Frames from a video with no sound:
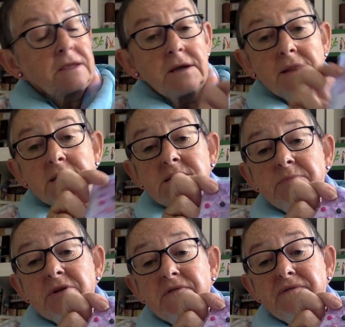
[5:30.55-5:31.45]
And there's a
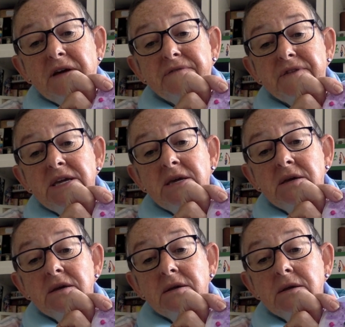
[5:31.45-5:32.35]
bit of fluffy.
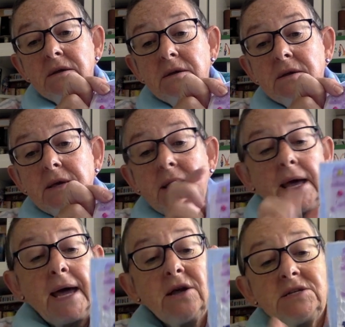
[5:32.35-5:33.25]

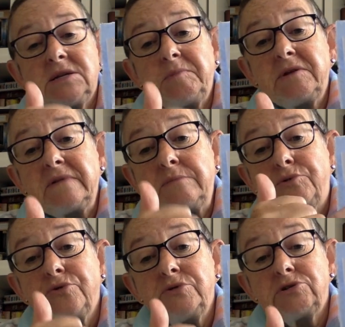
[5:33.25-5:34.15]
And I did a bit of
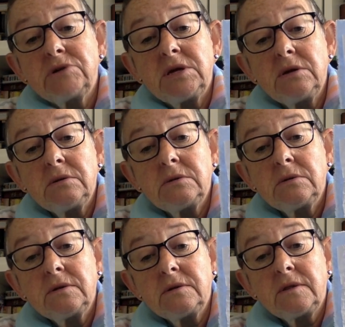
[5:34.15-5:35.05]
embroidery
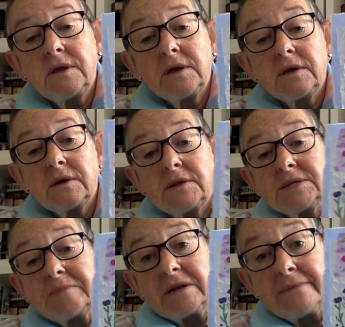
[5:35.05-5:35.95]
there. And there's
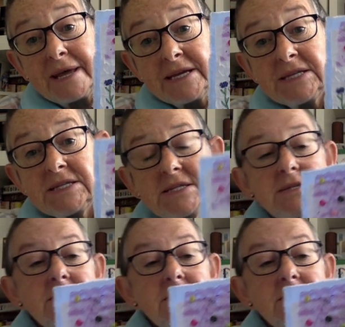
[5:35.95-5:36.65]
a bit of lace.